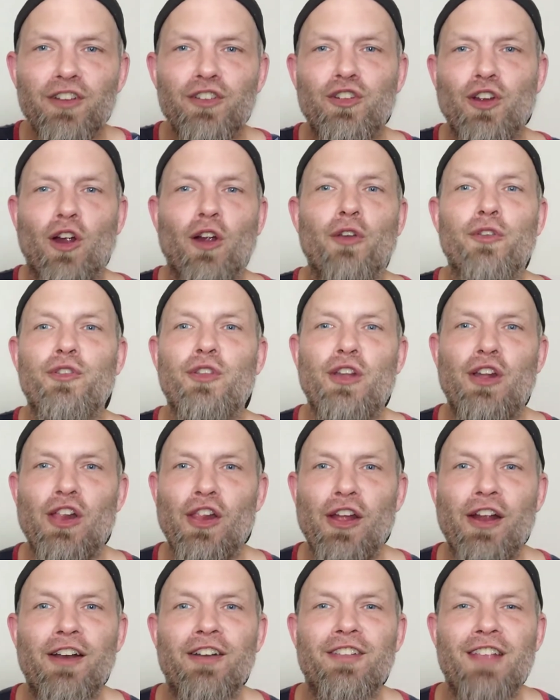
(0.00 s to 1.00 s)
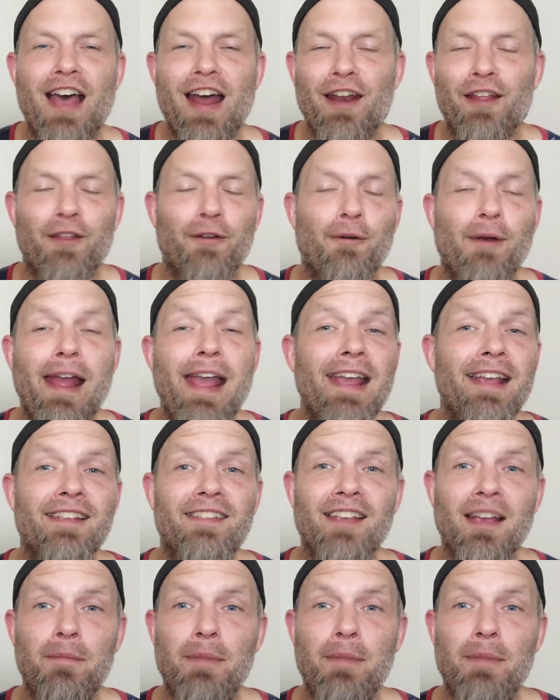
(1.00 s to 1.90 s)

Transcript: Charles Leclerc is out of the race.